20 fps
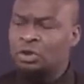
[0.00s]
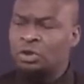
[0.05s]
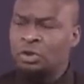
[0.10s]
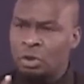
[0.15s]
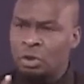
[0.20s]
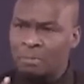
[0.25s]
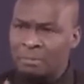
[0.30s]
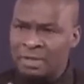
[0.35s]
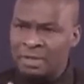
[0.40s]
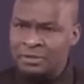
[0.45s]

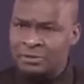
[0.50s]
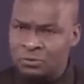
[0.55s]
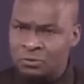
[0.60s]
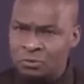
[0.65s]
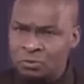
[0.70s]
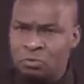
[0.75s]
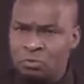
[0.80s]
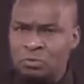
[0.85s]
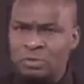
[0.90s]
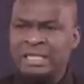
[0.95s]
Number
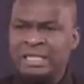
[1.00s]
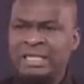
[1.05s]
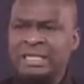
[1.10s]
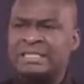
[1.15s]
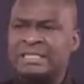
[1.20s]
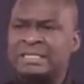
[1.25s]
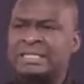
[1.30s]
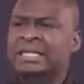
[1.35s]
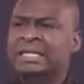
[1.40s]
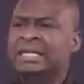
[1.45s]
two
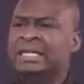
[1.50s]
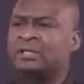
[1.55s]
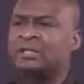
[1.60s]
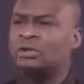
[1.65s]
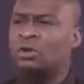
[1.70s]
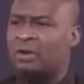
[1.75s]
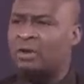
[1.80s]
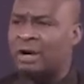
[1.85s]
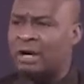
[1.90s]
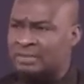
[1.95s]
is
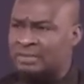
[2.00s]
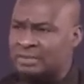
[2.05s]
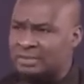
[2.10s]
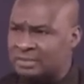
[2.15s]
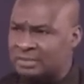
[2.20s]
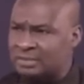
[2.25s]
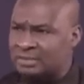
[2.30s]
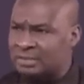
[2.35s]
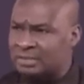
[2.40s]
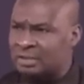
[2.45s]

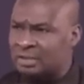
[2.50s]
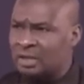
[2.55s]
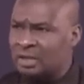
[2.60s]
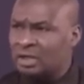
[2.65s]
ignorance.